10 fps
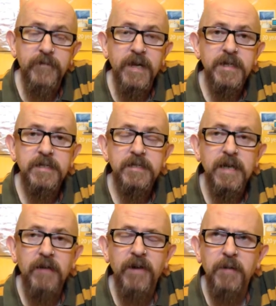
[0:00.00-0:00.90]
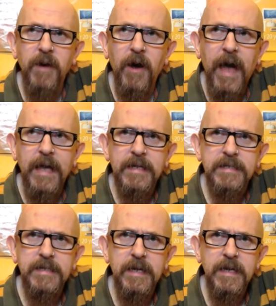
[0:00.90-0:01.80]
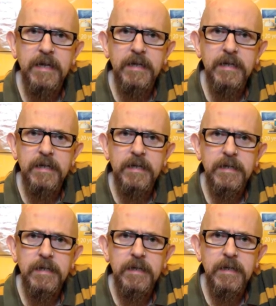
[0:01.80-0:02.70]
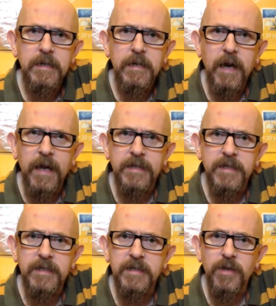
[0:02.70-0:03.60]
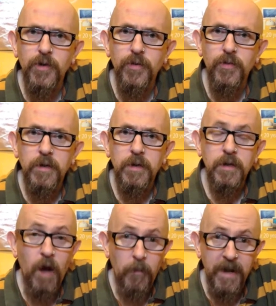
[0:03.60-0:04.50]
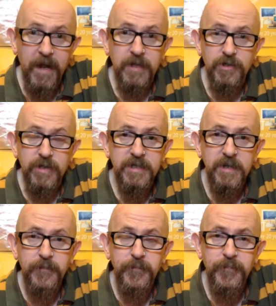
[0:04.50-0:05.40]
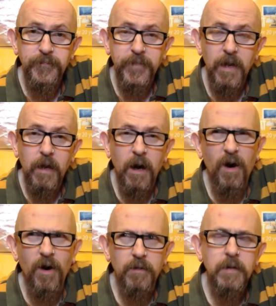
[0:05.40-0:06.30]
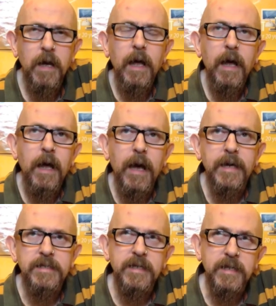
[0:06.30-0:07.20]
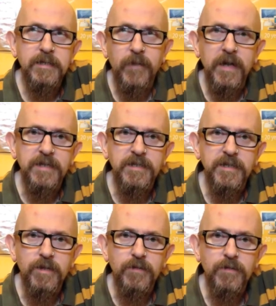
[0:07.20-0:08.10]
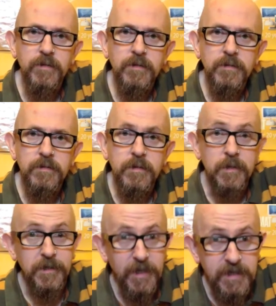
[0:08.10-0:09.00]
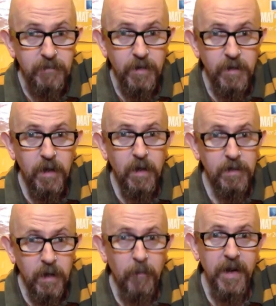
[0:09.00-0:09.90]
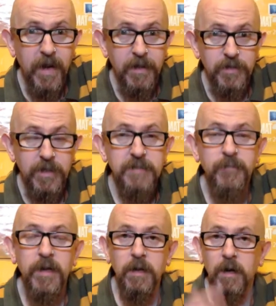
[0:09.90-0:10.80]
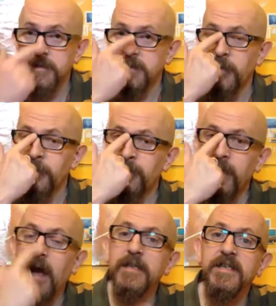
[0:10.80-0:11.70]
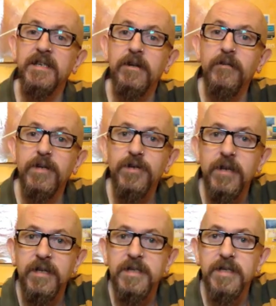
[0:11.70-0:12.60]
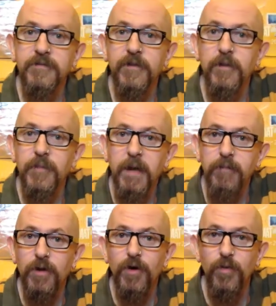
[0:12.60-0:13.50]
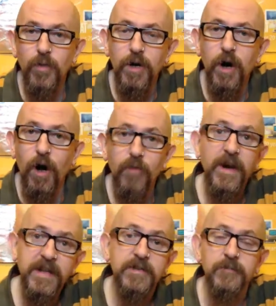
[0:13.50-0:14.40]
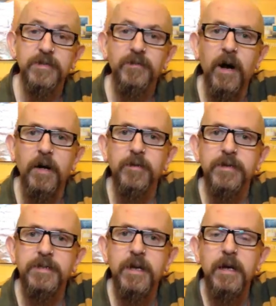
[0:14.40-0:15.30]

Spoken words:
vids. I've had about 80 82 comment entries, or 80 to 82 legitimate comment entries, because as I said originally, this is for people who were already subscribers